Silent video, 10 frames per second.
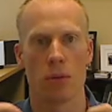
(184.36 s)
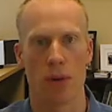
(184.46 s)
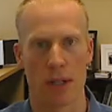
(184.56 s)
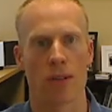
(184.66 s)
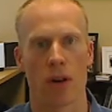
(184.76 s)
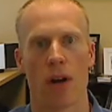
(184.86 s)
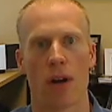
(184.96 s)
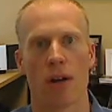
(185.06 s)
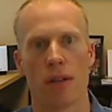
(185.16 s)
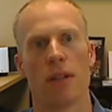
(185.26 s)
rent a
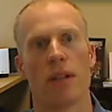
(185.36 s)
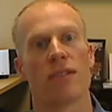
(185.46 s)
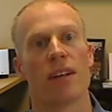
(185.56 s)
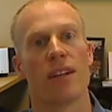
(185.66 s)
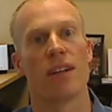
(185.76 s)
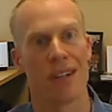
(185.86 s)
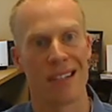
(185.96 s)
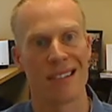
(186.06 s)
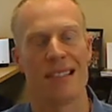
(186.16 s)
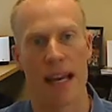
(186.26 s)
car, and let's say there
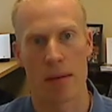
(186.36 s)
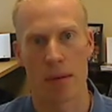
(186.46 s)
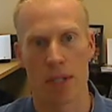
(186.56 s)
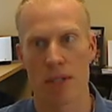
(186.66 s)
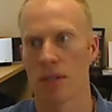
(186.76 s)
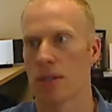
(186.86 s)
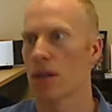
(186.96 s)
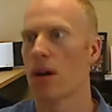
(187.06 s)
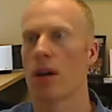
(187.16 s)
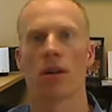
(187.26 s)
is damage, the
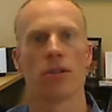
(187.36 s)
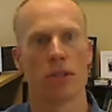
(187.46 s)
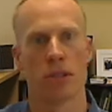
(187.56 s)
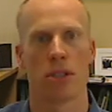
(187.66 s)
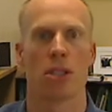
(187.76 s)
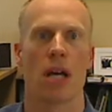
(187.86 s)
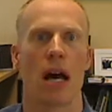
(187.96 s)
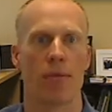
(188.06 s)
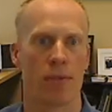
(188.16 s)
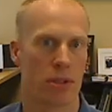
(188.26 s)
car goes in the
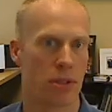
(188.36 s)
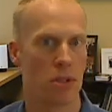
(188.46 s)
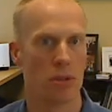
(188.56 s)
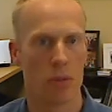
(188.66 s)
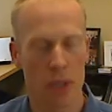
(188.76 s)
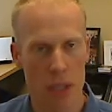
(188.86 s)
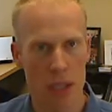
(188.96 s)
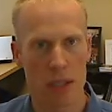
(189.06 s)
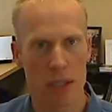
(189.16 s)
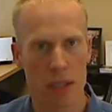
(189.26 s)
shop for 2
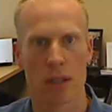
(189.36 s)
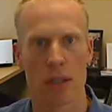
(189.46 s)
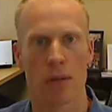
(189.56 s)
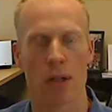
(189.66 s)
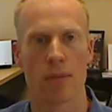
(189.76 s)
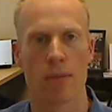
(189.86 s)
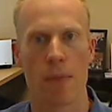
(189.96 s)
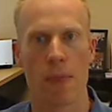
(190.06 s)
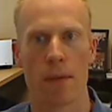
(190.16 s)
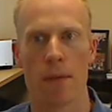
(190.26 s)
weeks, well,
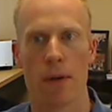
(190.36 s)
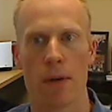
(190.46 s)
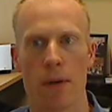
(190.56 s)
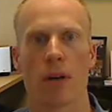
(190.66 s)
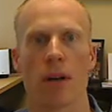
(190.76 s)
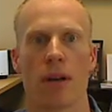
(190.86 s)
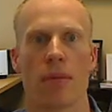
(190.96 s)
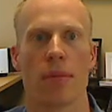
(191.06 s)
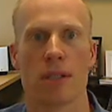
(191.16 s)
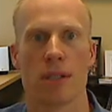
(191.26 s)
the rental car
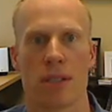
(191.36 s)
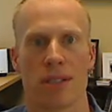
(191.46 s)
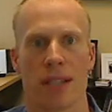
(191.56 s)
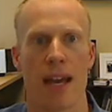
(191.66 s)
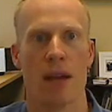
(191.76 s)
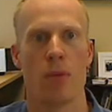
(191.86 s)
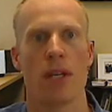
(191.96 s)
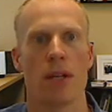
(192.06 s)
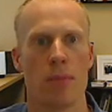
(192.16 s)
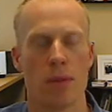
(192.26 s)
company is going to say, hey, we
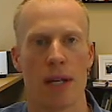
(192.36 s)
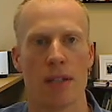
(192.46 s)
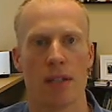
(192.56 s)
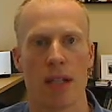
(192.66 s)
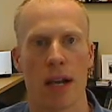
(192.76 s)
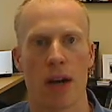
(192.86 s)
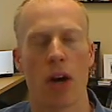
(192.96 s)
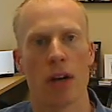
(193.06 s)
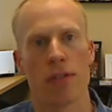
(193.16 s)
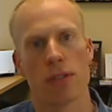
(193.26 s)
could be renting that
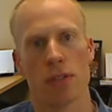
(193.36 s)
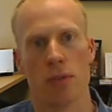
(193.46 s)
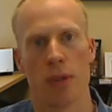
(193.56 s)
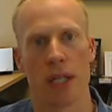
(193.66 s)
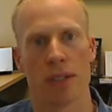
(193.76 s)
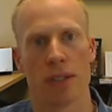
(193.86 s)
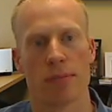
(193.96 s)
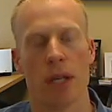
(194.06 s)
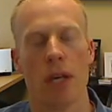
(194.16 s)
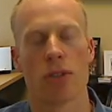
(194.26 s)
car for 2 weeks.
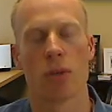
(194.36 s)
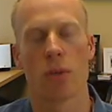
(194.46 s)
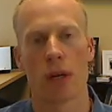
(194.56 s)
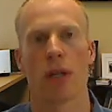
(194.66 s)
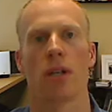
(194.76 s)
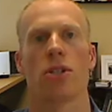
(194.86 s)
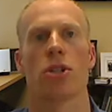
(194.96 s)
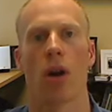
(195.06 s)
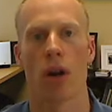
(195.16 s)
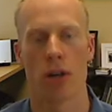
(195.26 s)
So we're going to
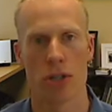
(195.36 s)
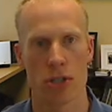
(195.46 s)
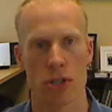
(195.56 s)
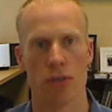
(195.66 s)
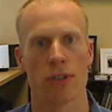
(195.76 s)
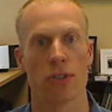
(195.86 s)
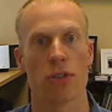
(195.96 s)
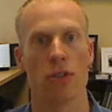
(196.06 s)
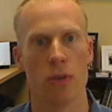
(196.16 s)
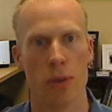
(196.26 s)
charge you for
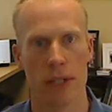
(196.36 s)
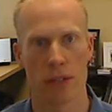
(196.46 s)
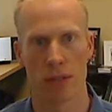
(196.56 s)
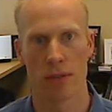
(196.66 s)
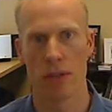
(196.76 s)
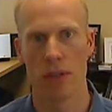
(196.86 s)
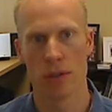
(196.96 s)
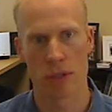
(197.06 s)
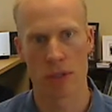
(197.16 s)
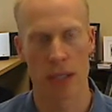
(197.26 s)
2 weeks of
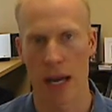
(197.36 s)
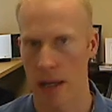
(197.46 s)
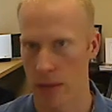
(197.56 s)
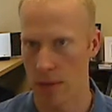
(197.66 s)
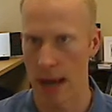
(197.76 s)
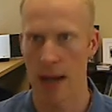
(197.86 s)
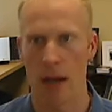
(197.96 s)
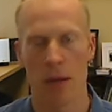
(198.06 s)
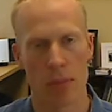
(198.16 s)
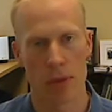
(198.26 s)
use, and that can rack
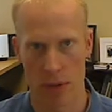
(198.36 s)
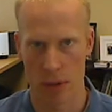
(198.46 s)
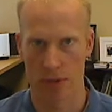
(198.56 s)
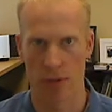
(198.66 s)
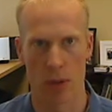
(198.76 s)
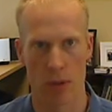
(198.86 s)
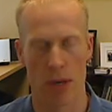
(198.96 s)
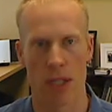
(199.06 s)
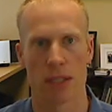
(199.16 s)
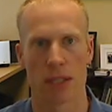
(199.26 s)
up if you're at 40
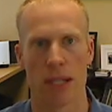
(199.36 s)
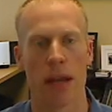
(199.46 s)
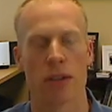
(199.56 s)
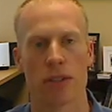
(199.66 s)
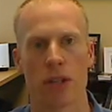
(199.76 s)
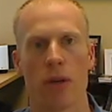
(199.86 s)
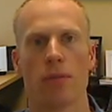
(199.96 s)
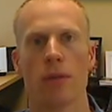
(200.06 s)
bucks a day or so.